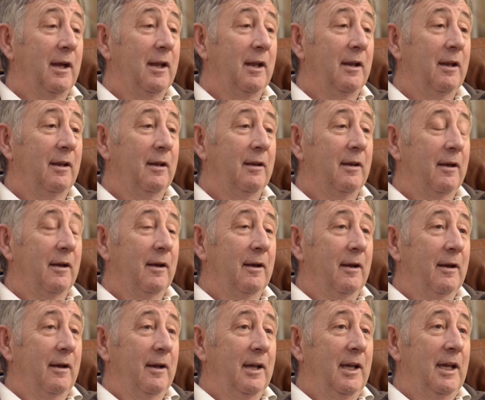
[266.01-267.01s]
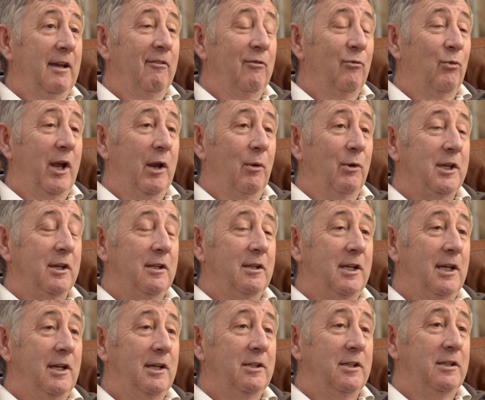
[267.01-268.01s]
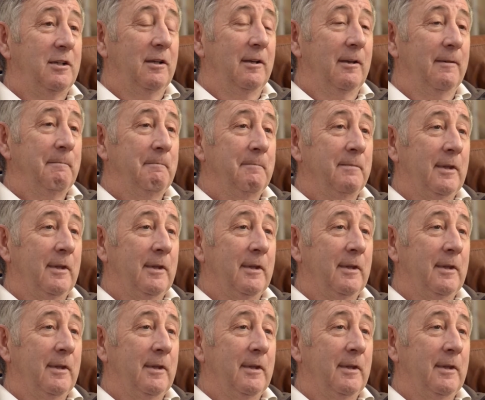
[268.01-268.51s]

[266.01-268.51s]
I didn't, even when I was teaching,